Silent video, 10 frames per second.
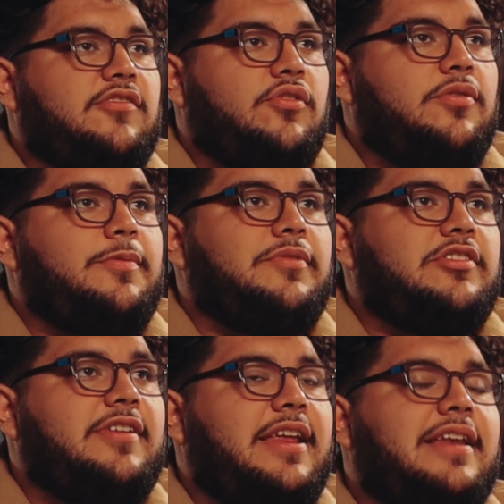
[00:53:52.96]
this group
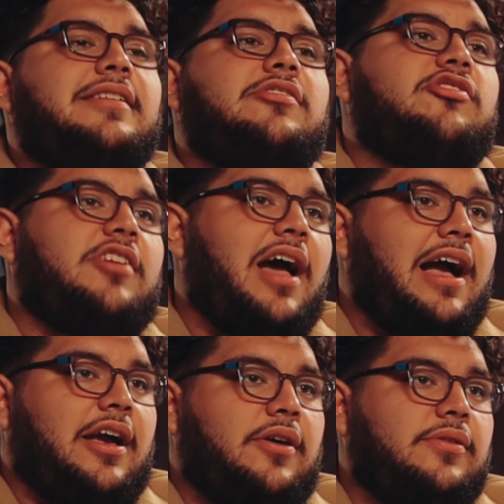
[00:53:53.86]
originated in
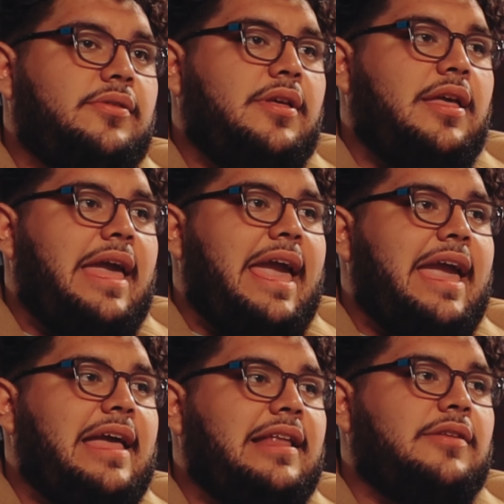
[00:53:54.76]
Chicago,
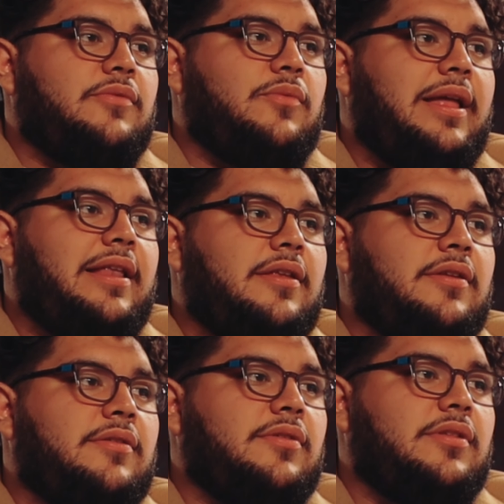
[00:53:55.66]
and
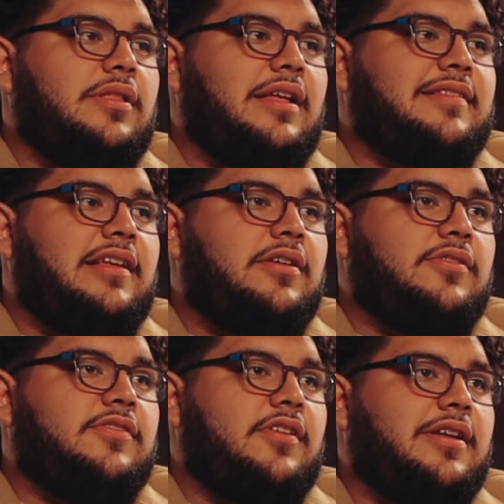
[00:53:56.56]
when
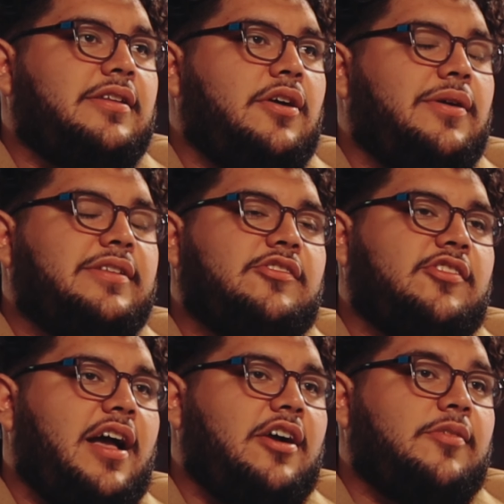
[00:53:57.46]
Latinos started going
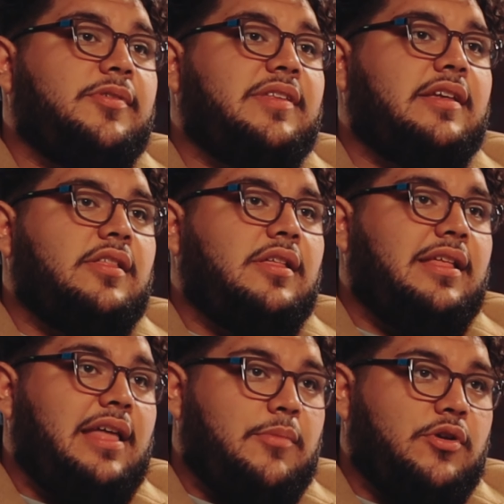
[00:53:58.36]
to Chicago,
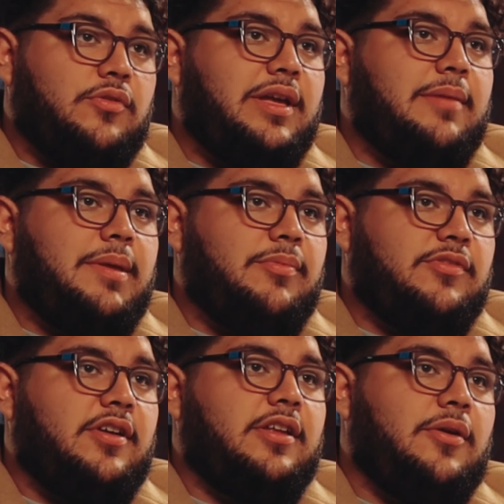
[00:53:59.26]
particularly like Puerto Rican
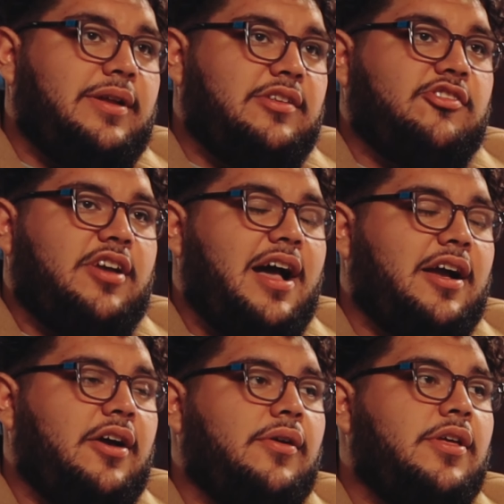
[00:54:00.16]
people started going to
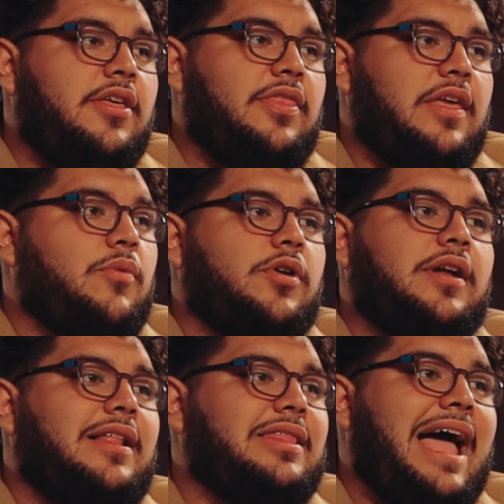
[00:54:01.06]
Chicago, they
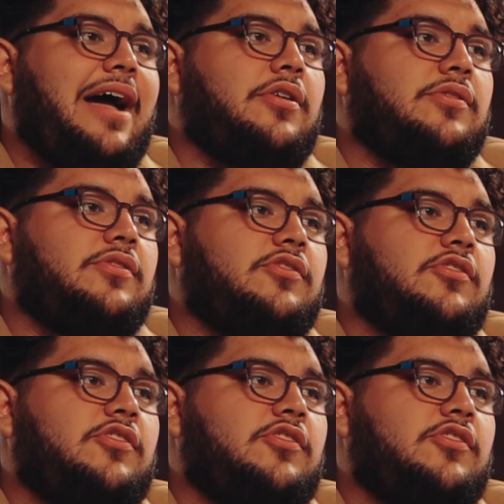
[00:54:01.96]
weren't allowed